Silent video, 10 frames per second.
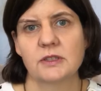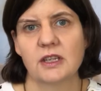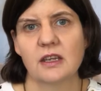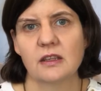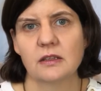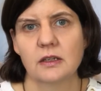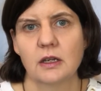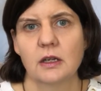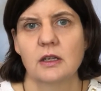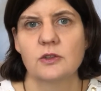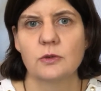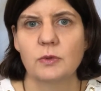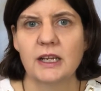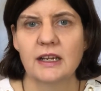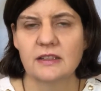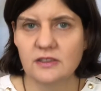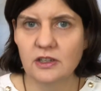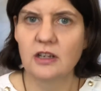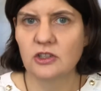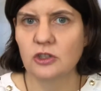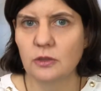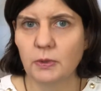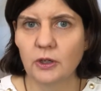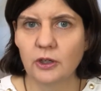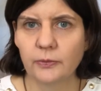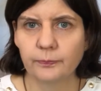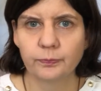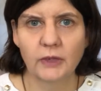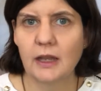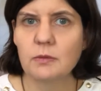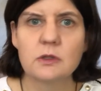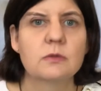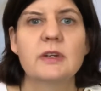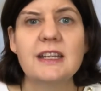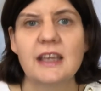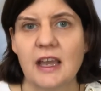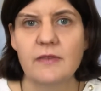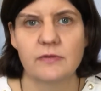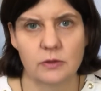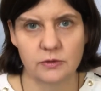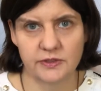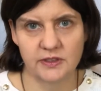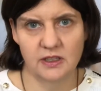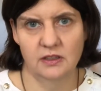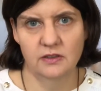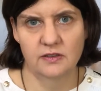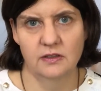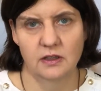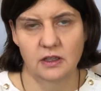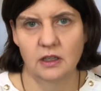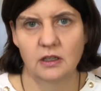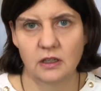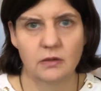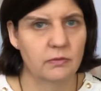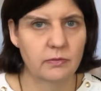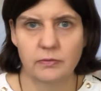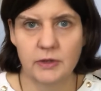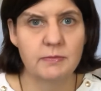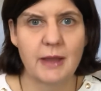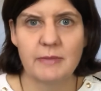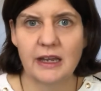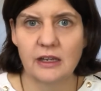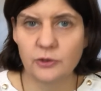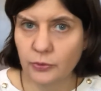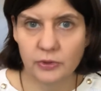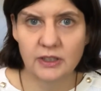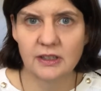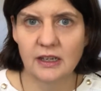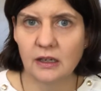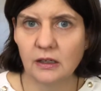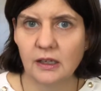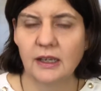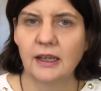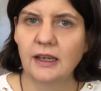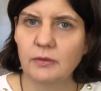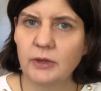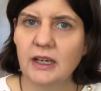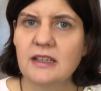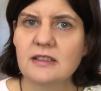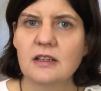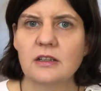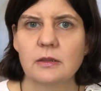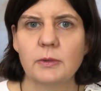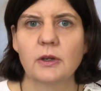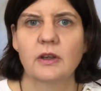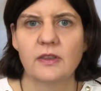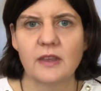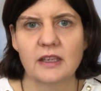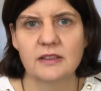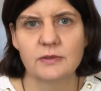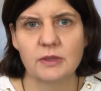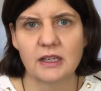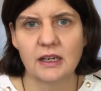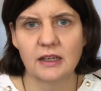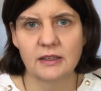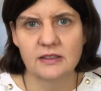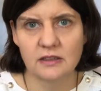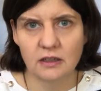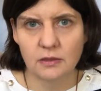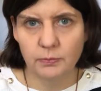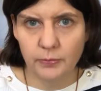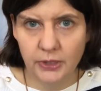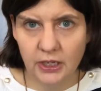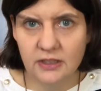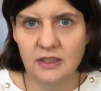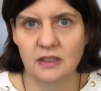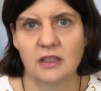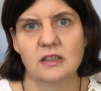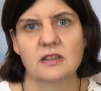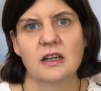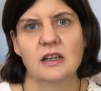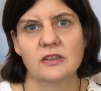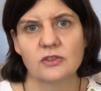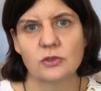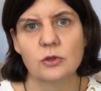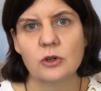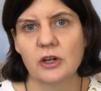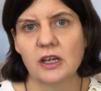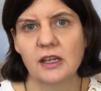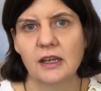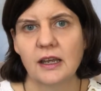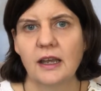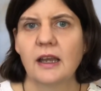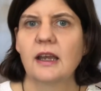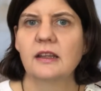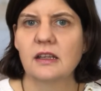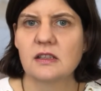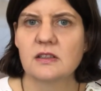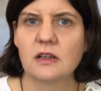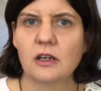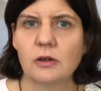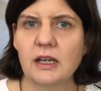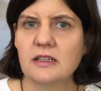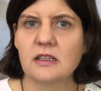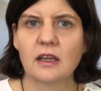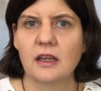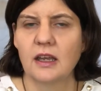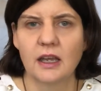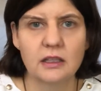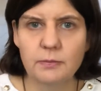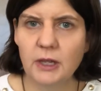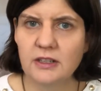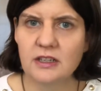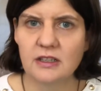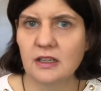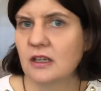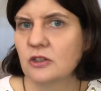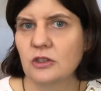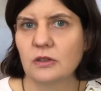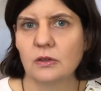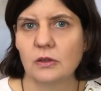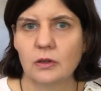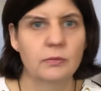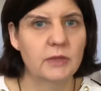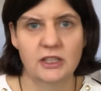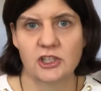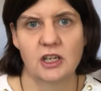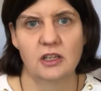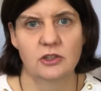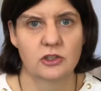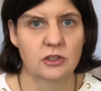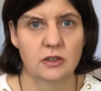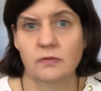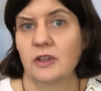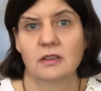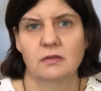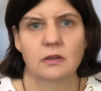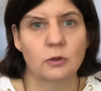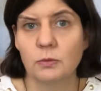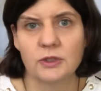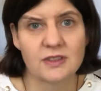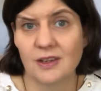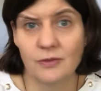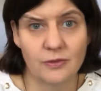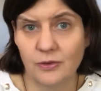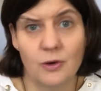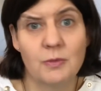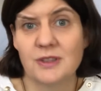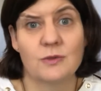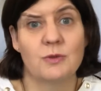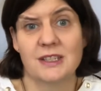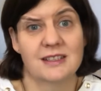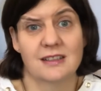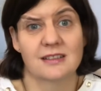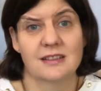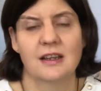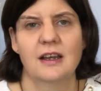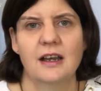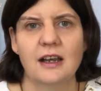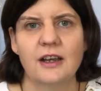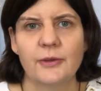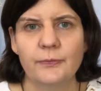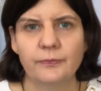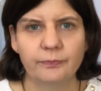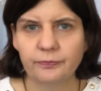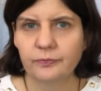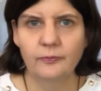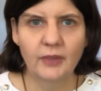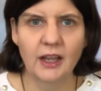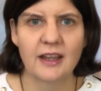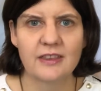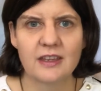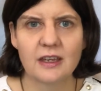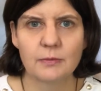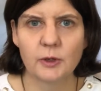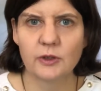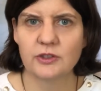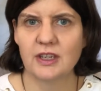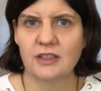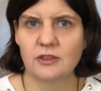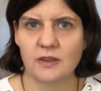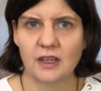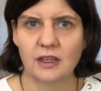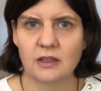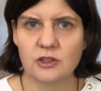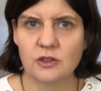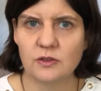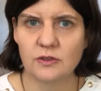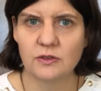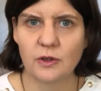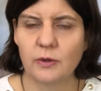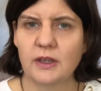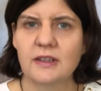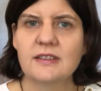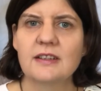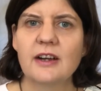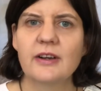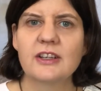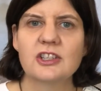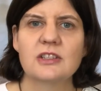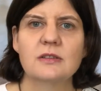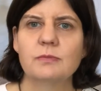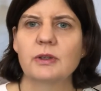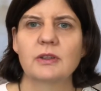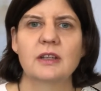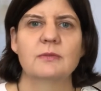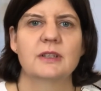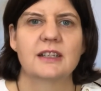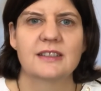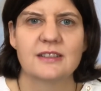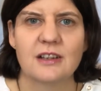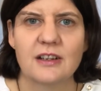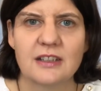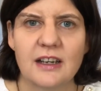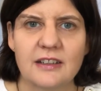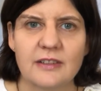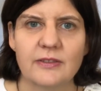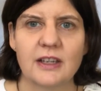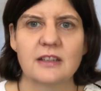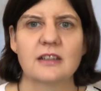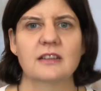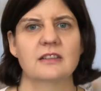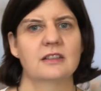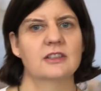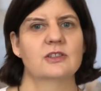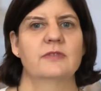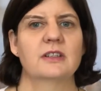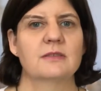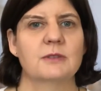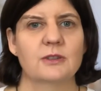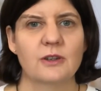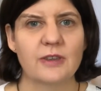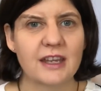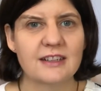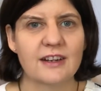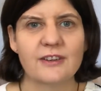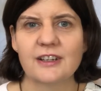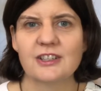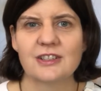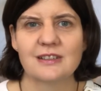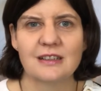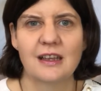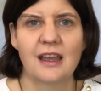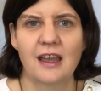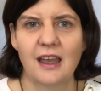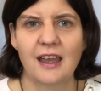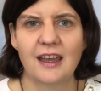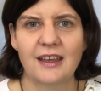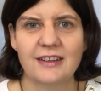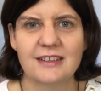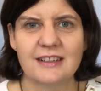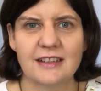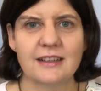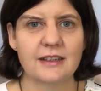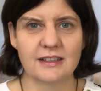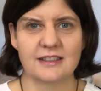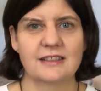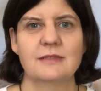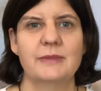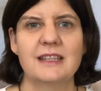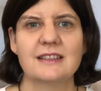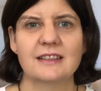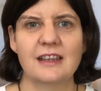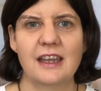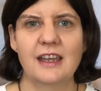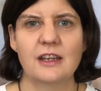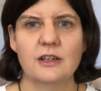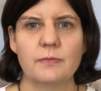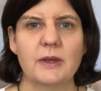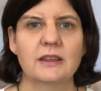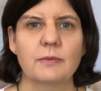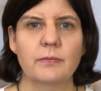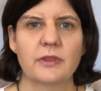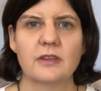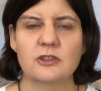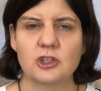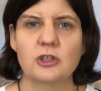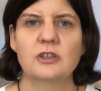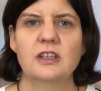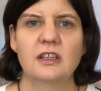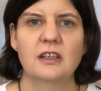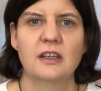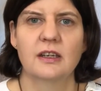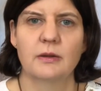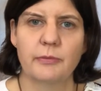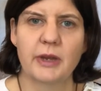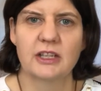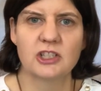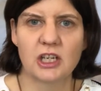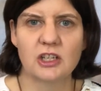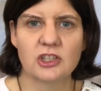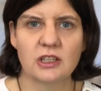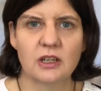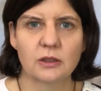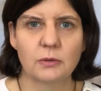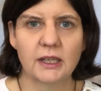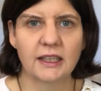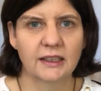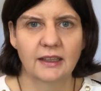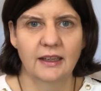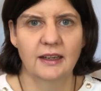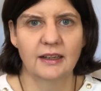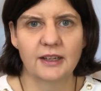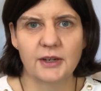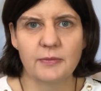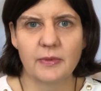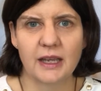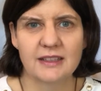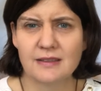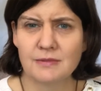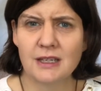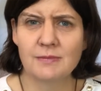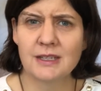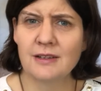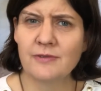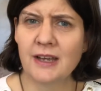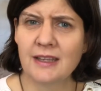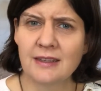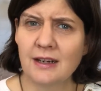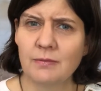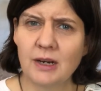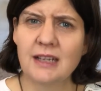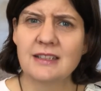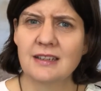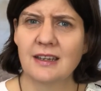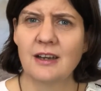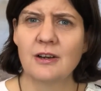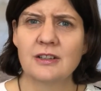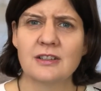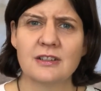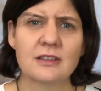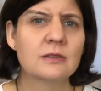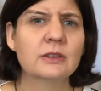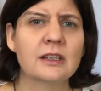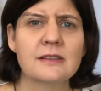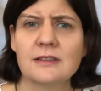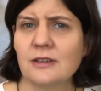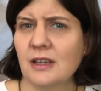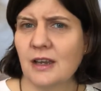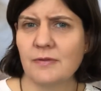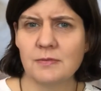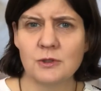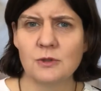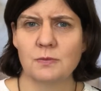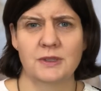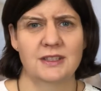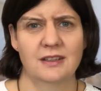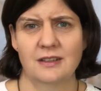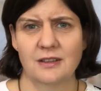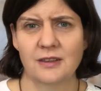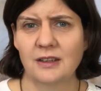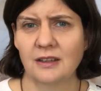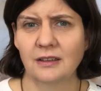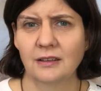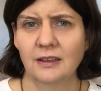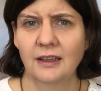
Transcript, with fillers: together. So when I start a new book, I will already have those scenes in in my mind or written down. And when I start the book, that's when I start plotting the entire story and then start writing. And the plotting that I do may change. In fact, it almost it almost always does. Um, I think I'm going to get to the end use going this direction but then when I start out I find out that in actual fact I'm going to go that direction and uh, it still meets at the end but the, the journey might change along the way um, and sometimes I'll find that I'm writing a character and I thought I was going to have them do a particular thing